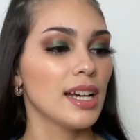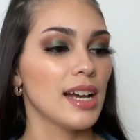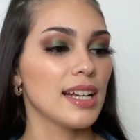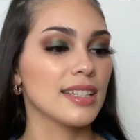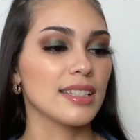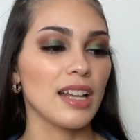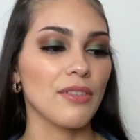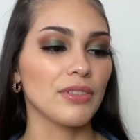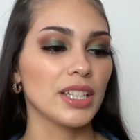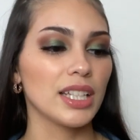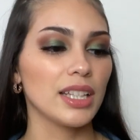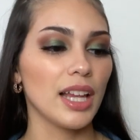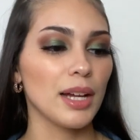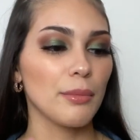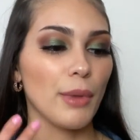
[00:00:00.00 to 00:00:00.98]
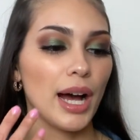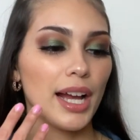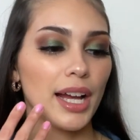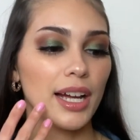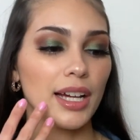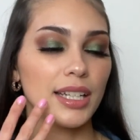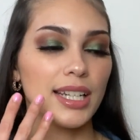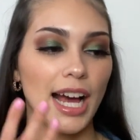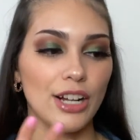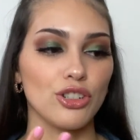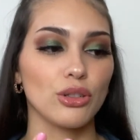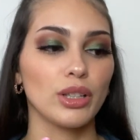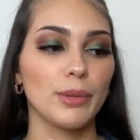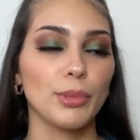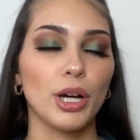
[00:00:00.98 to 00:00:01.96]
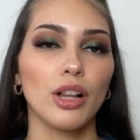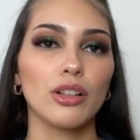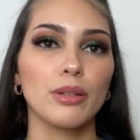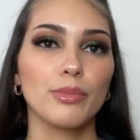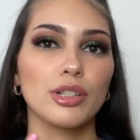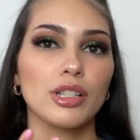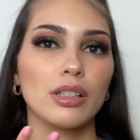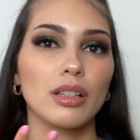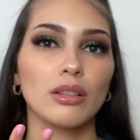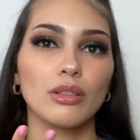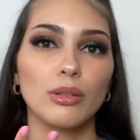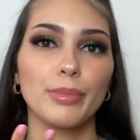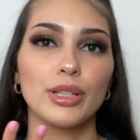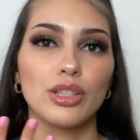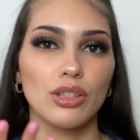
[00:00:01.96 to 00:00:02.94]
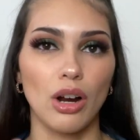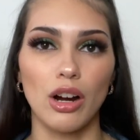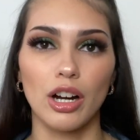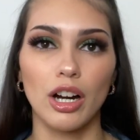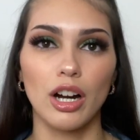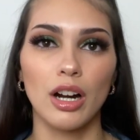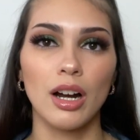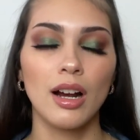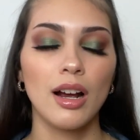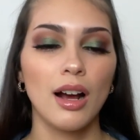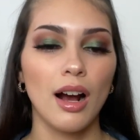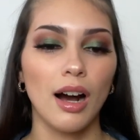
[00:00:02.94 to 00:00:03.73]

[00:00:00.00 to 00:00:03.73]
It's definitely like my natural lip color, but just a little bit darker,